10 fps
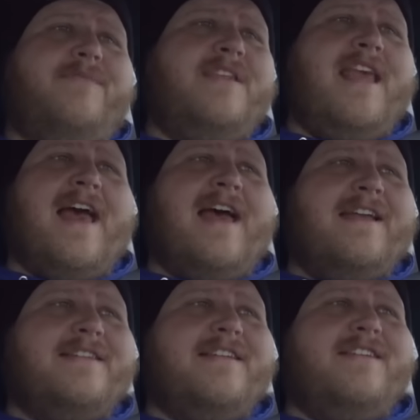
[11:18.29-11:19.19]
Yeah,
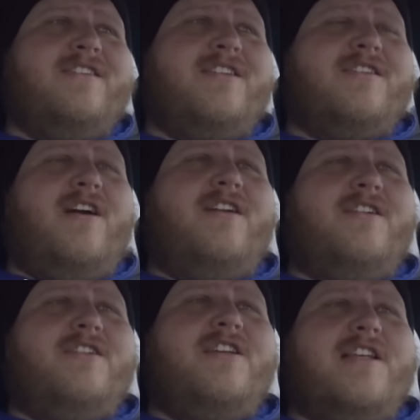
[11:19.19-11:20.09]
it's just hard
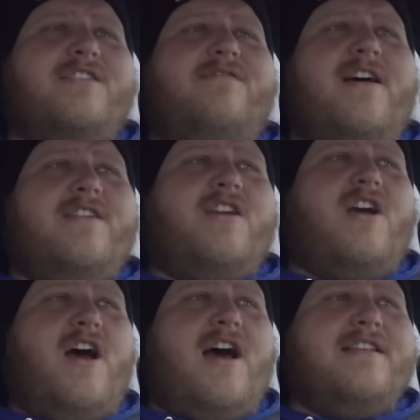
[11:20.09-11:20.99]
to justify the
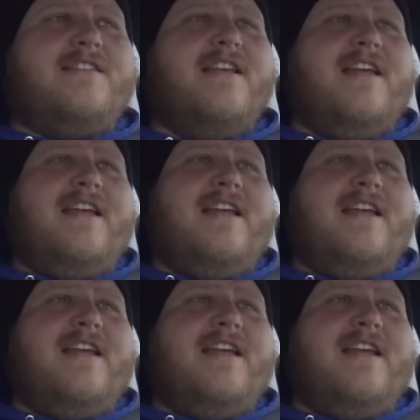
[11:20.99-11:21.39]
cost.